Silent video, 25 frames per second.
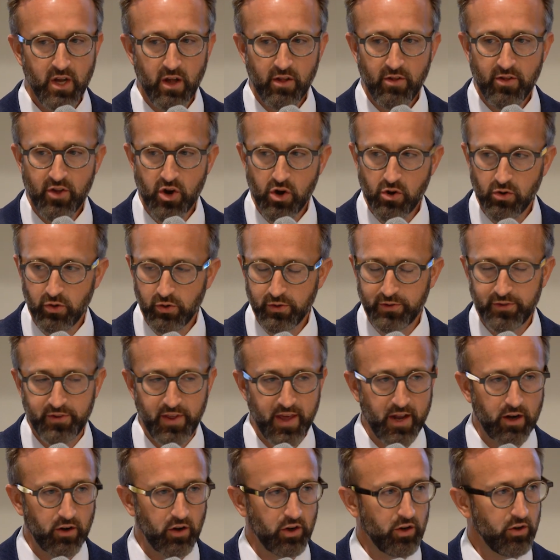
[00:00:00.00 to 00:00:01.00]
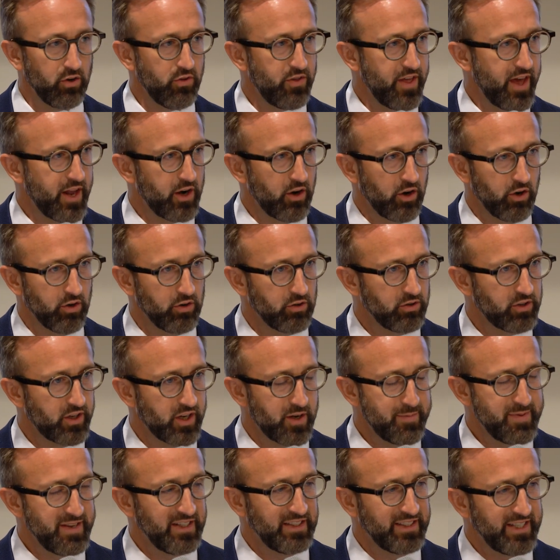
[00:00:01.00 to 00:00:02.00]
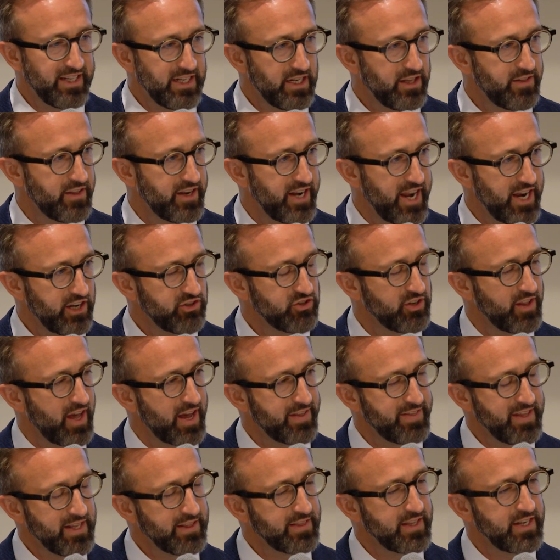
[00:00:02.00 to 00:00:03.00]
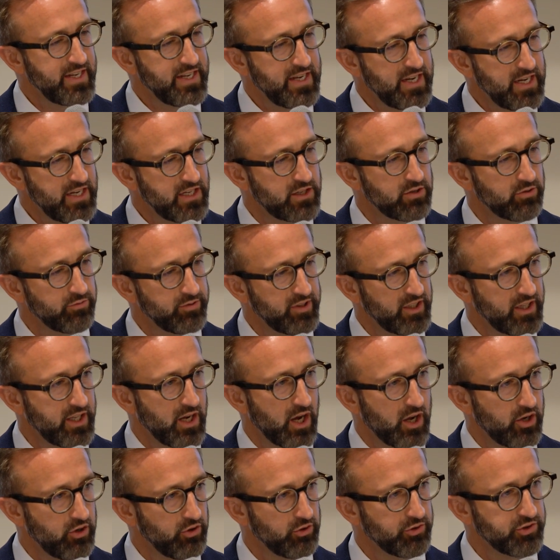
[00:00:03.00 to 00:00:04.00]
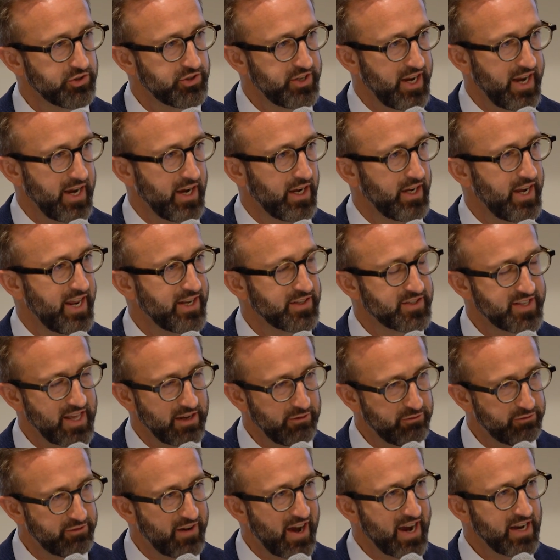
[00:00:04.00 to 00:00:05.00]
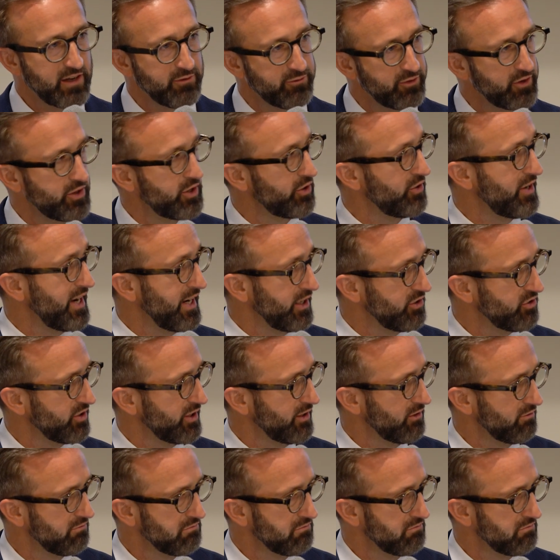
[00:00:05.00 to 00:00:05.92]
those that are going to be leading the nation, I think they need to really understand, as they fight for their nation,